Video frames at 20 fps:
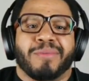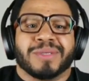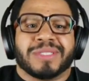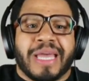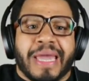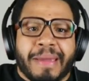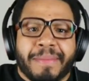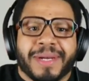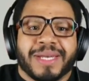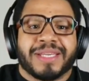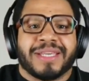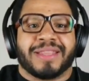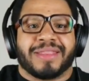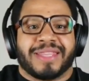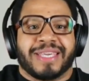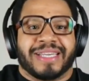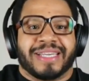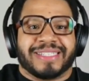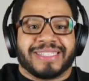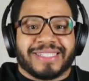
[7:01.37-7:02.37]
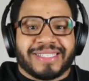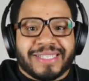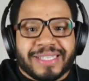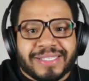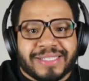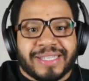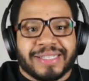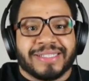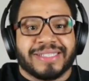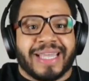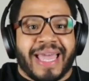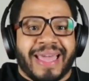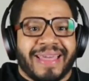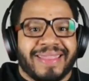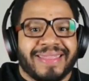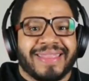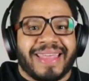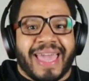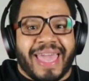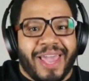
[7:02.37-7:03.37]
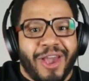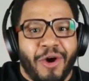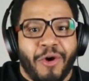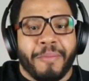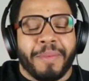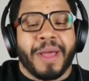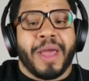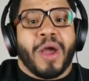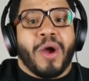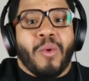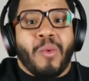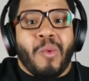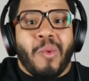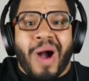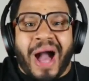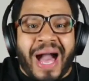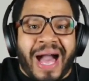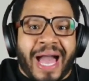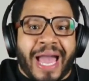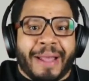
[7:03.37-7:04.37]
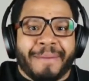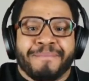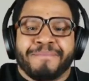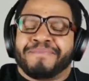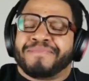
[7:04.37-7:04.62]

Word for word: able to get the assistance and the help. Why?